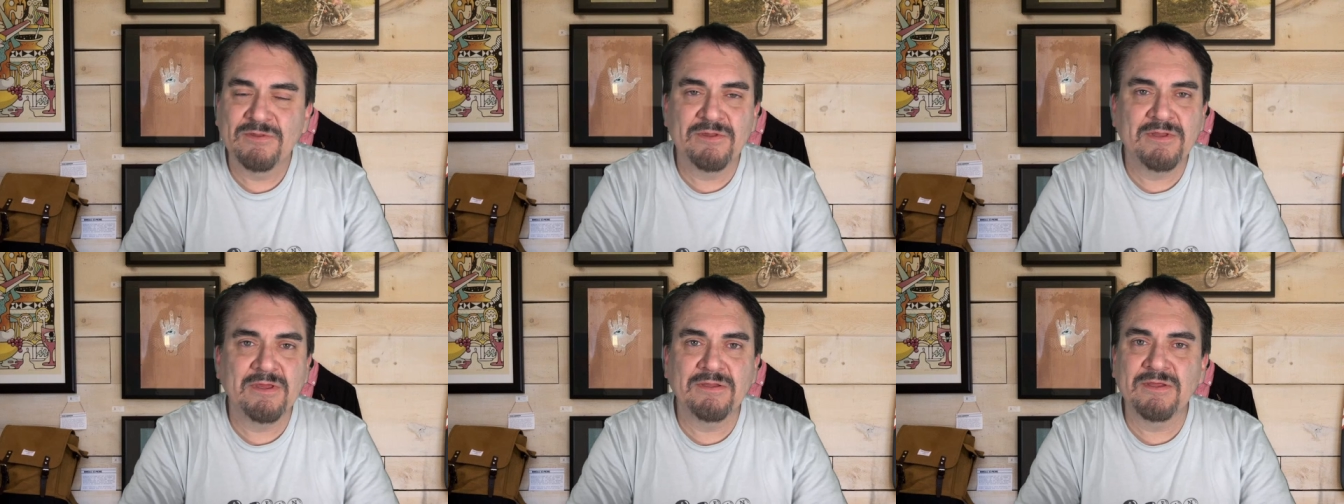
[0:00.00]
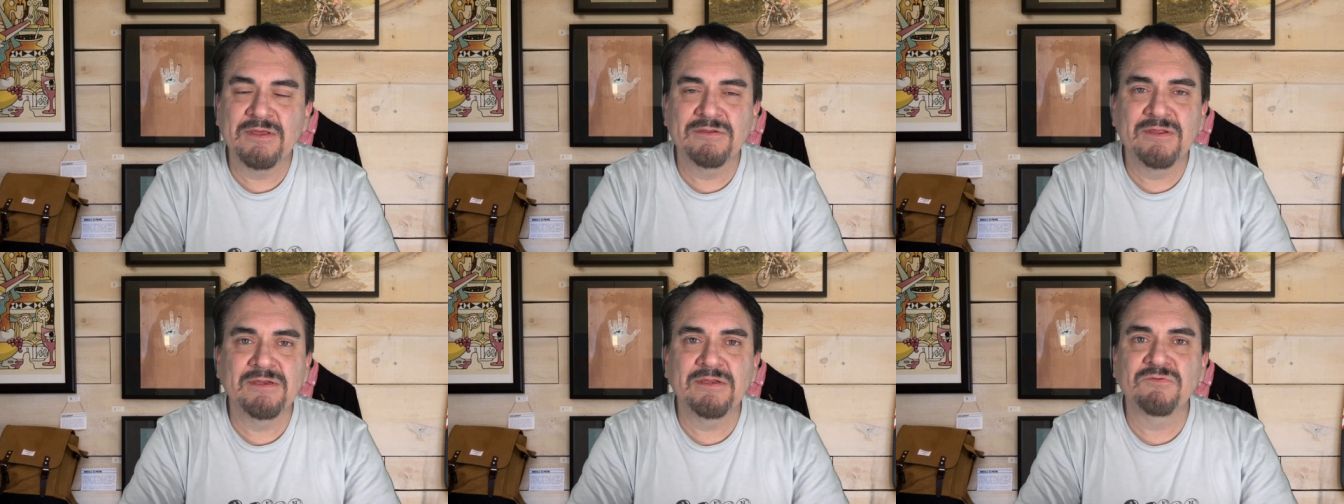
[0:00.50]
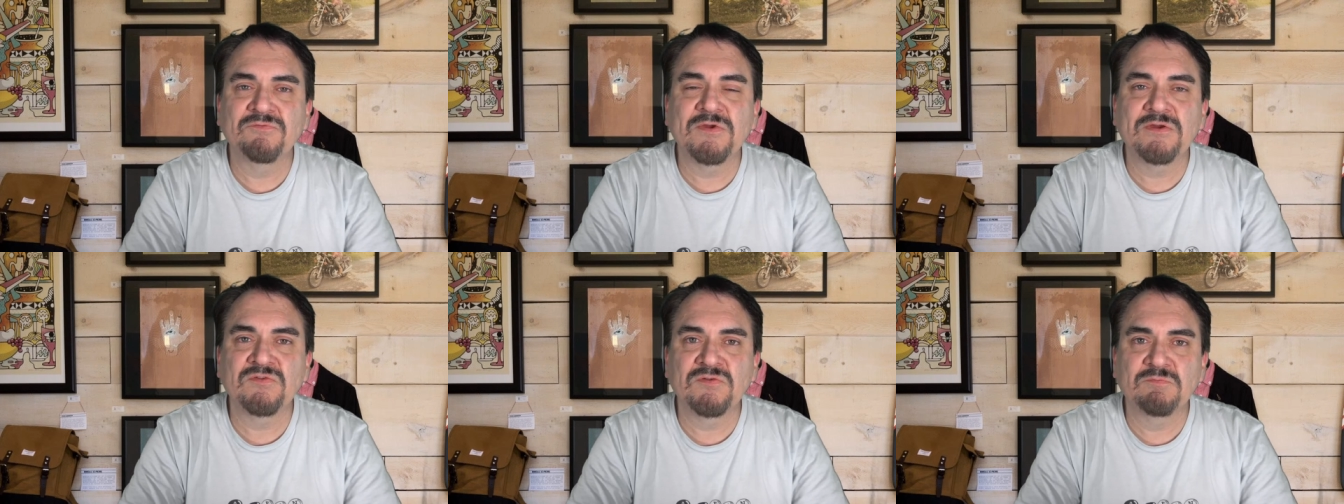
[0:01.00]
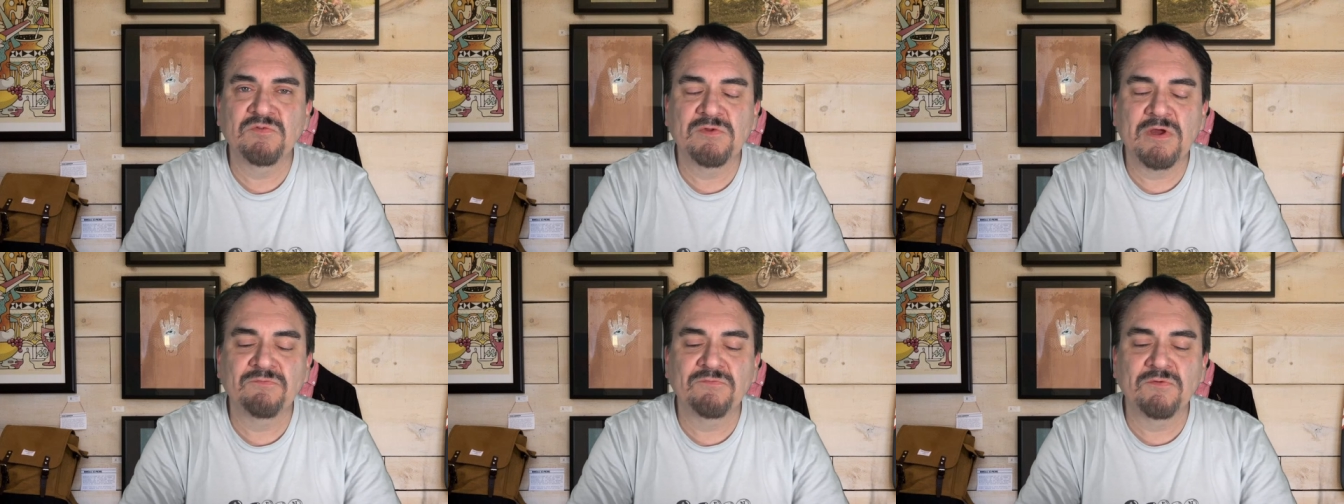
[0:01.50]
they need to fix some
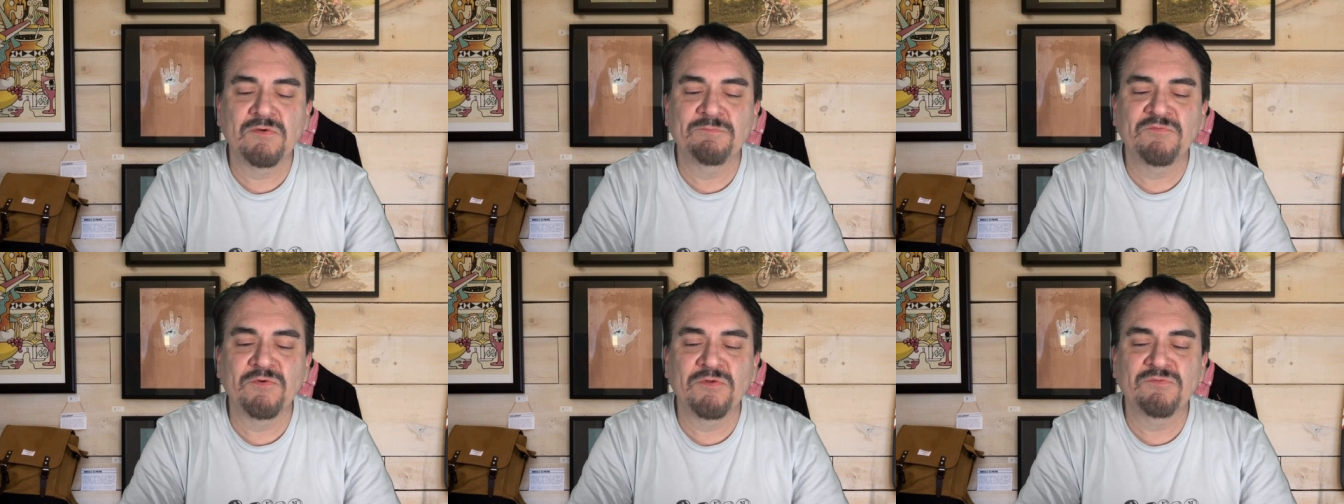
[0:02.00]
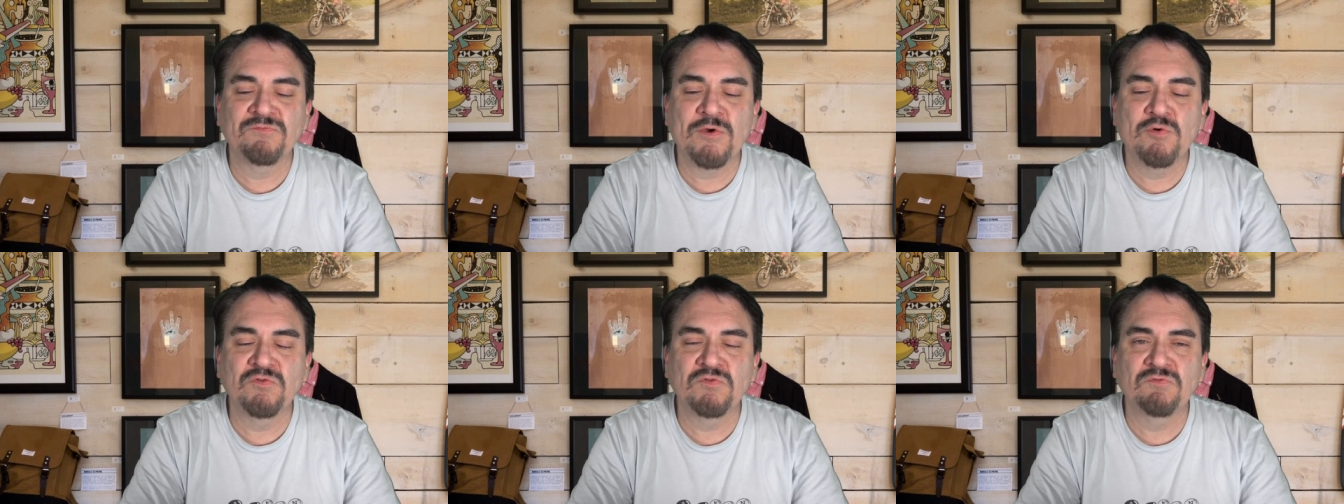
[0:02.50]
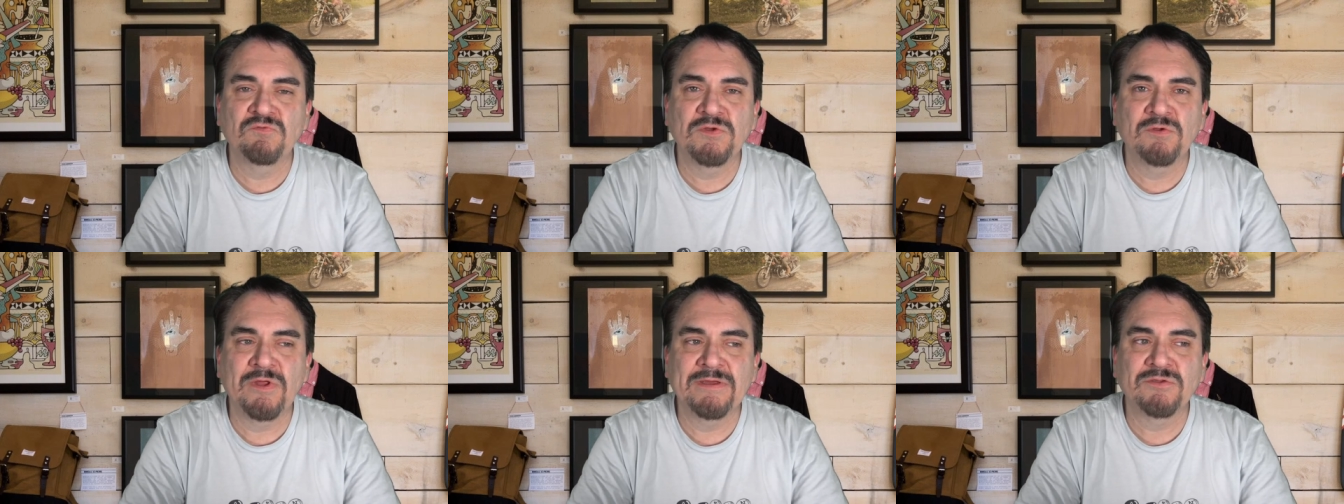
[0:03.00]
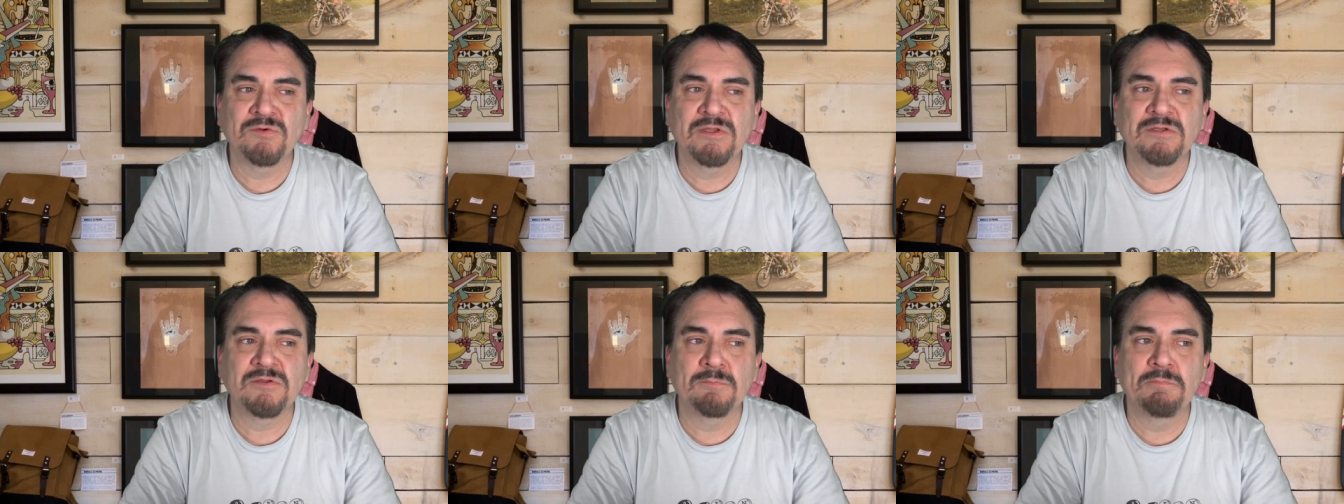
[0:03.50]
stuff for the folks to feel like they're
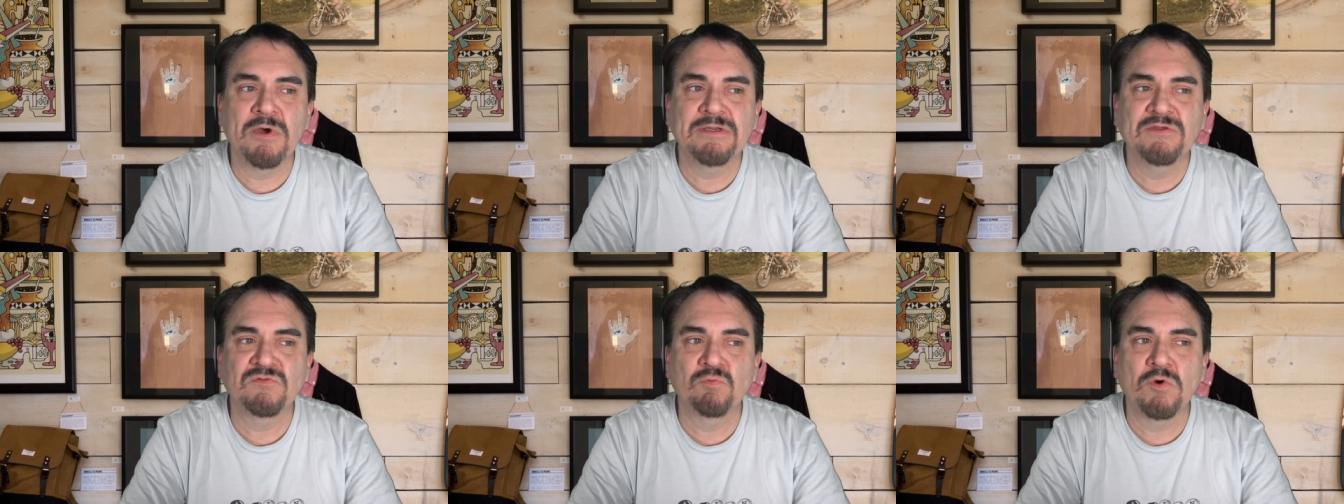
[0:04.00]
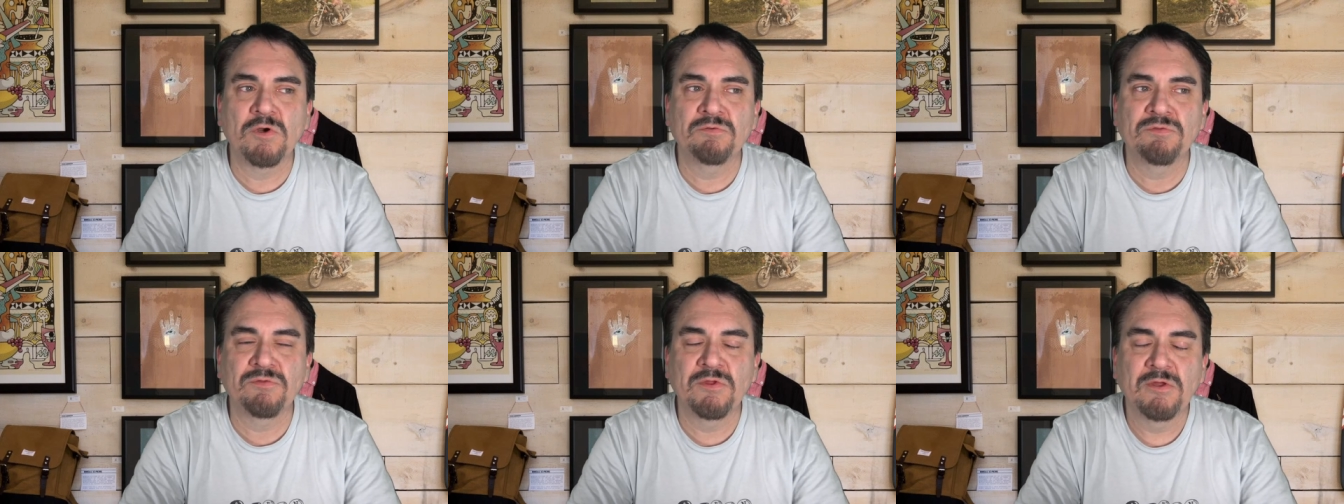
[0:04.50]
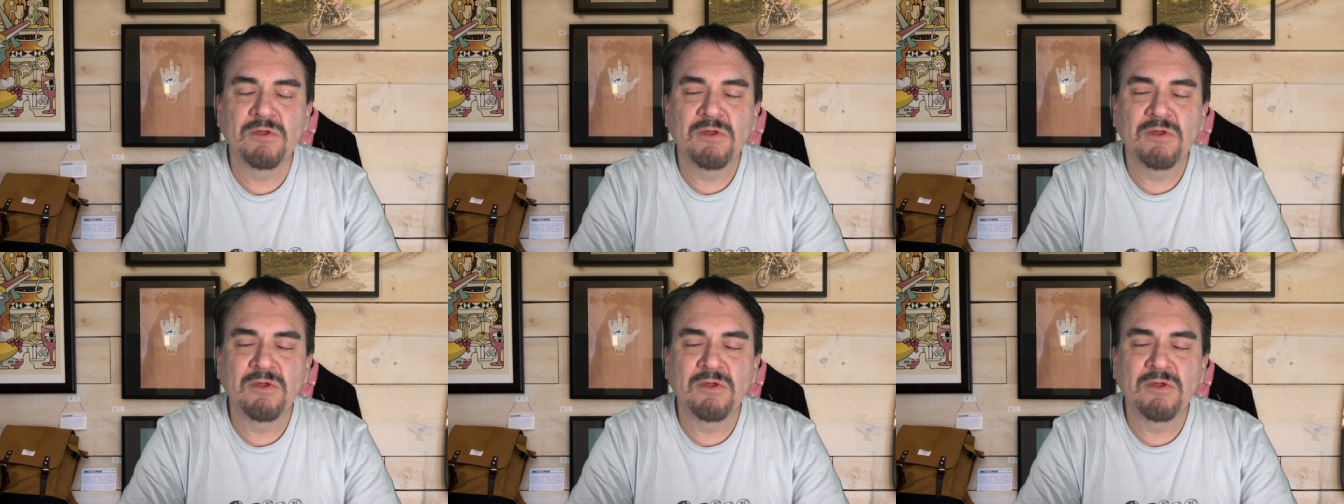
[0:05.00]
getting their money's worth